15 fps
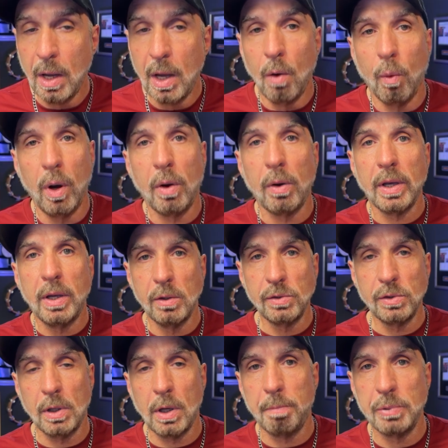Well,
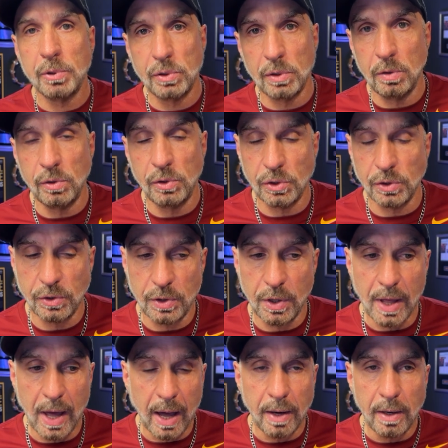here's a couple solutions to
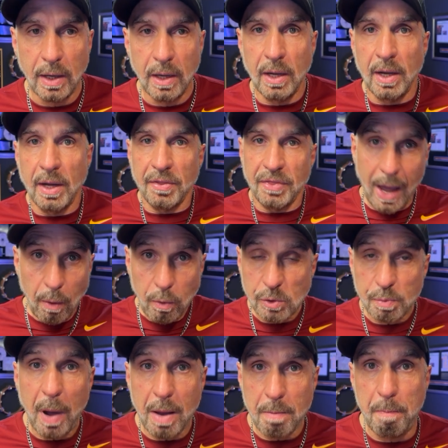that. That
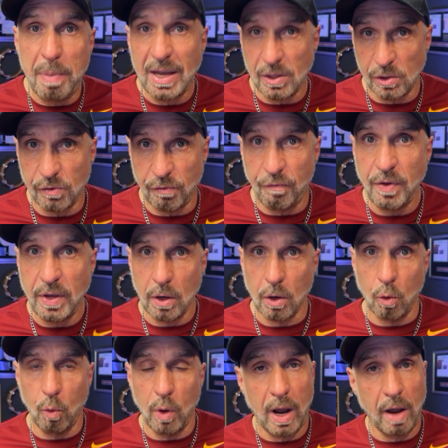was my biggest
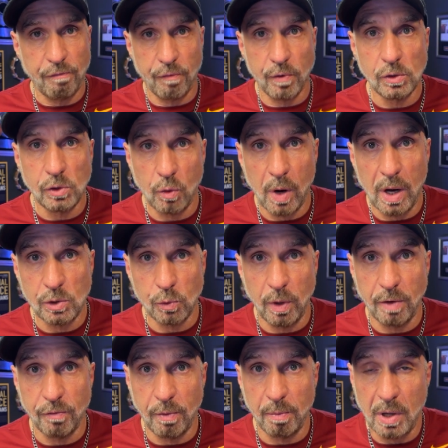fear when I first
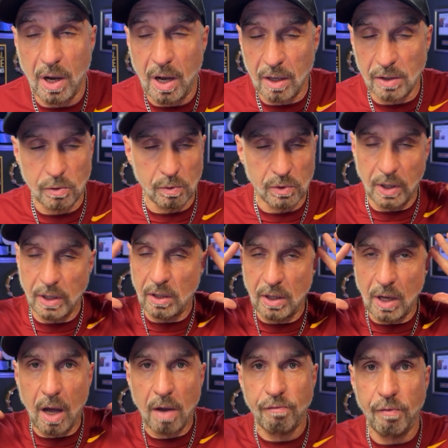graduated from college. It was like,
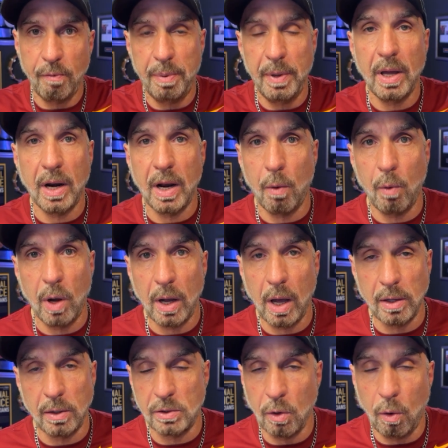God forbid,
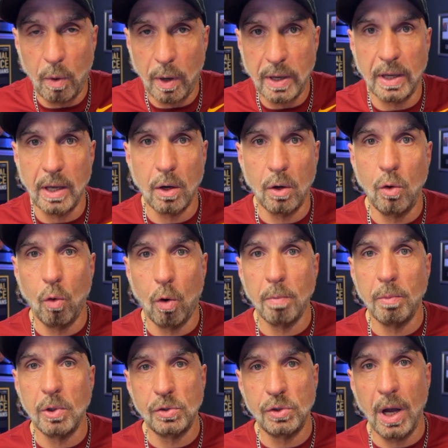I don't want to get a
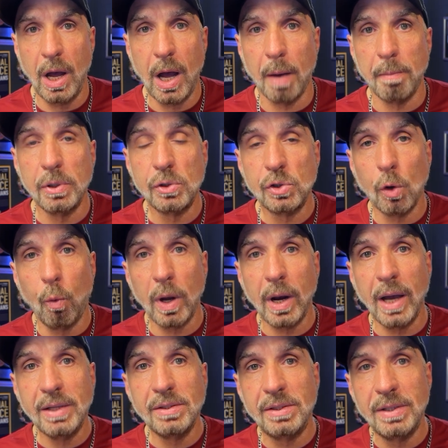normal job. So what
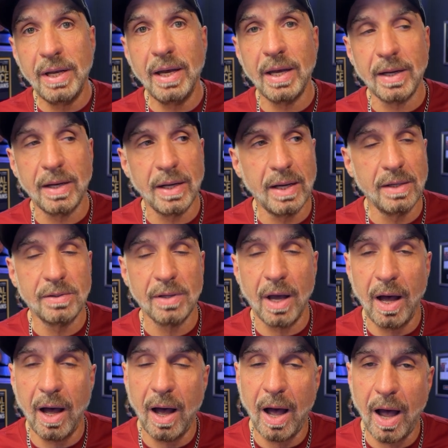I did is
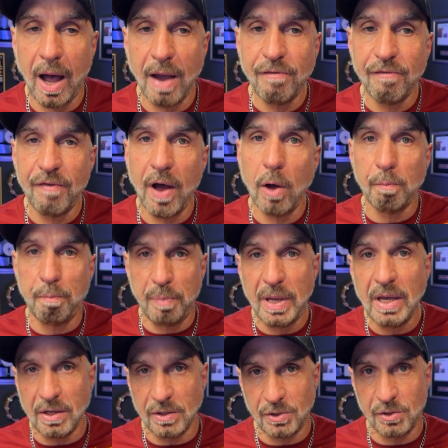I found
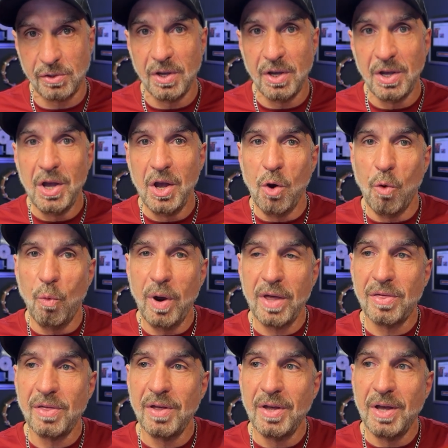peace
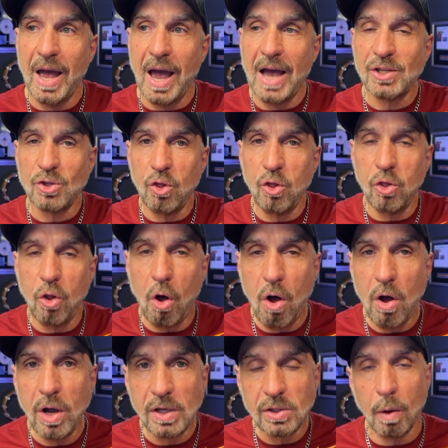with, as
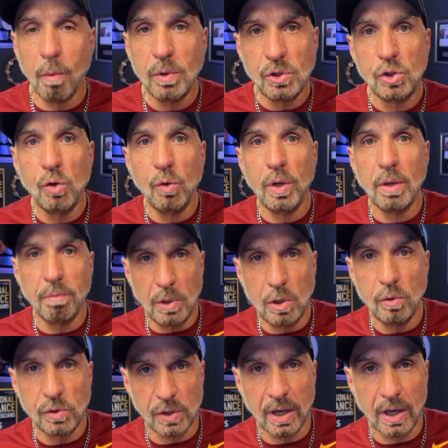long as I was doing
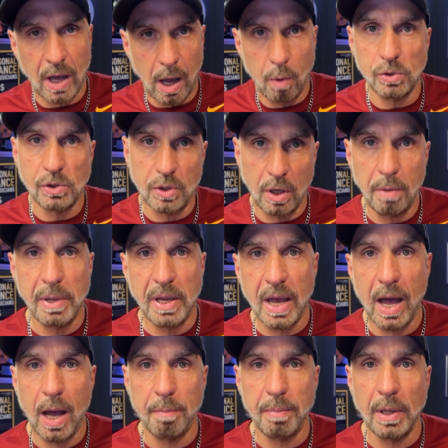music, I was going to be
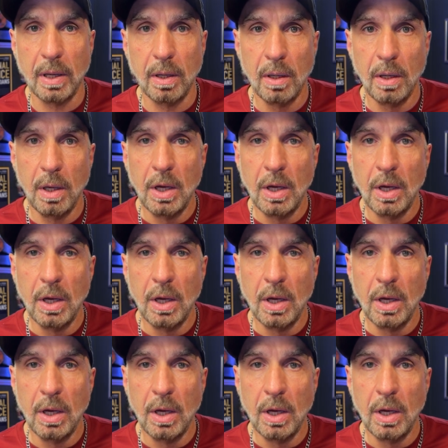happy.